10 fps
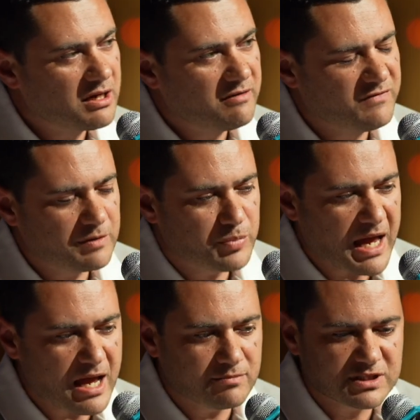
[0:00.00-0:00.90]
then
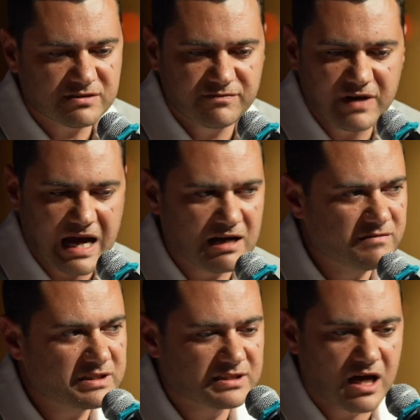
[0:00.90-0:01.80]
perhaps the other
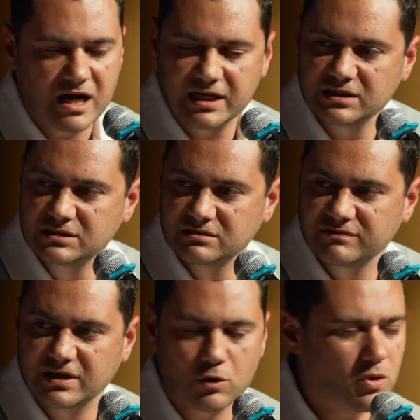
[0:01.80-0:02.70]
side, the
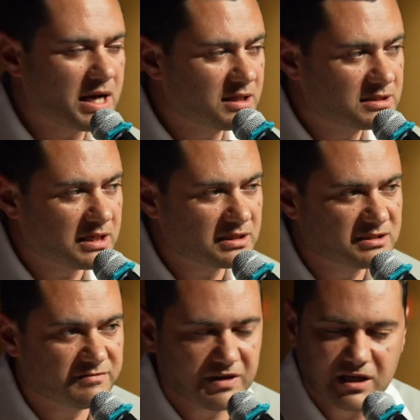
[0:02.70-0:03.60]
Kawangatanga
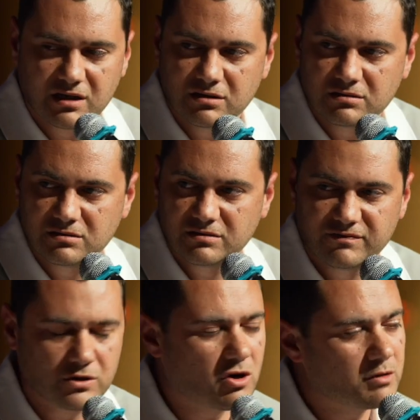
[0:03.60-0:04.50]
sphere, the
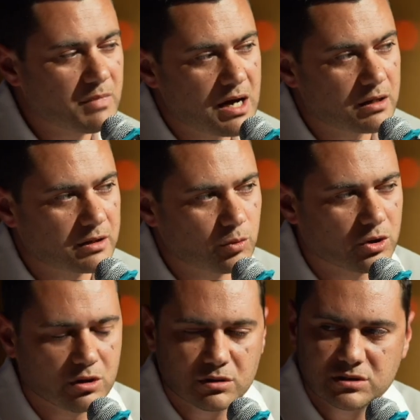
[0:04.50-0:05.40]
non-Māori
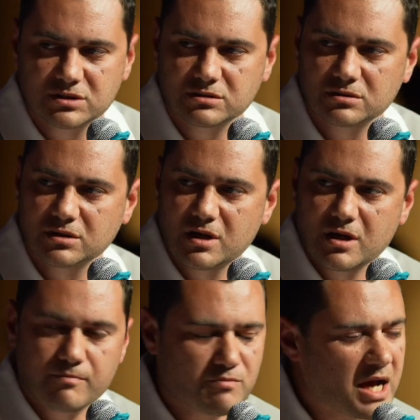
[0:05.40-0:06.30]
world,
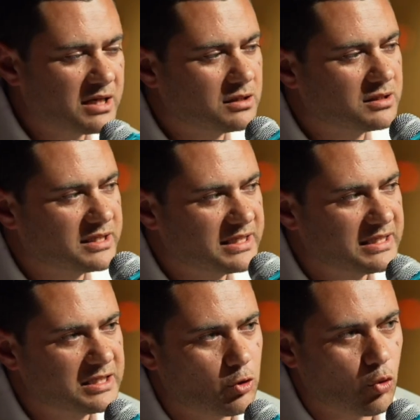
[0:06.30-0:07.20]
might
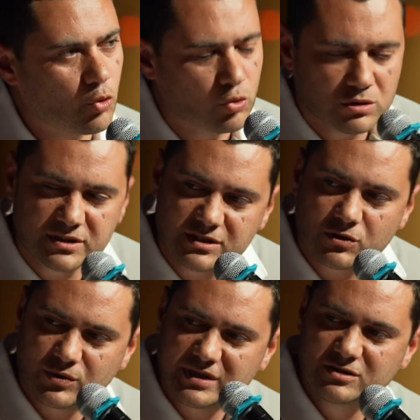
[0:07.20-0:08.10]

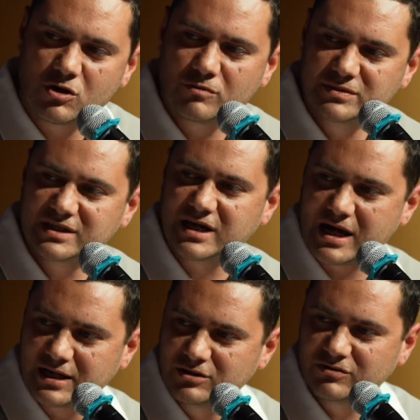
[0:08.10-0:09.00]
also adopt a
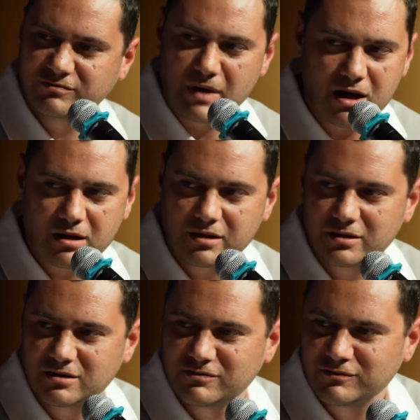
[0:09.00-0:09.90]
kind of
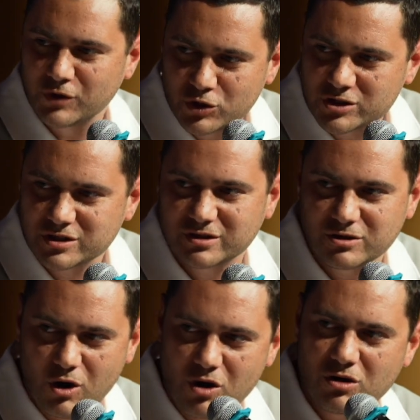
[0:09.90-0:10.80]
Māori version
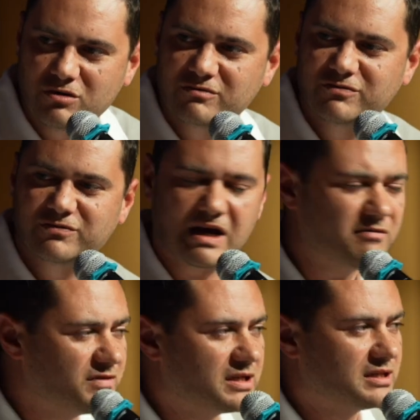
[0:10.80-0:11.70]
of
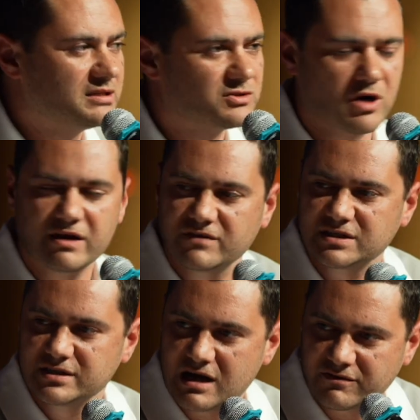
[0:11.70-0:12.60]
governance, right? There's
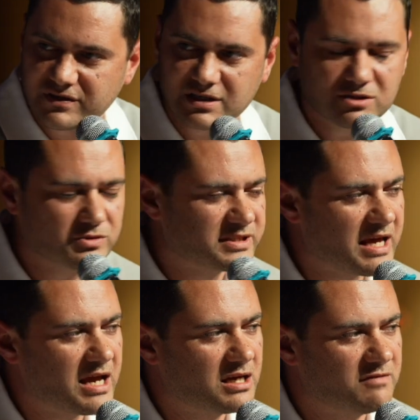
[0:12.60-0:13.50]
nothing to
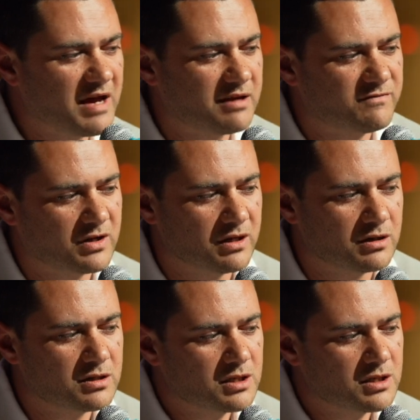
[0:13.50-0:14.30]
say that the